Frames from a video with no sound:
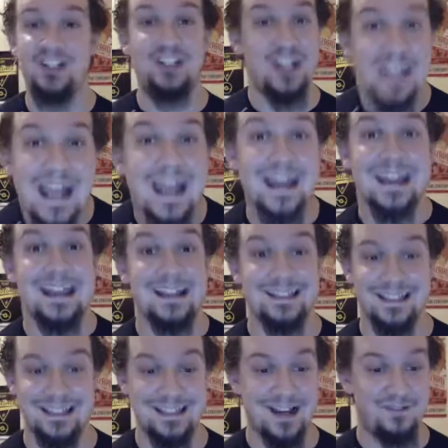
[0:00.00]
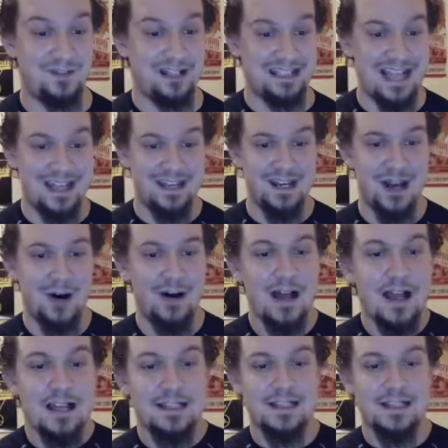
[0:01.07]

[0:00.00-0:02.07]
shenanigans and stuff like that, you know?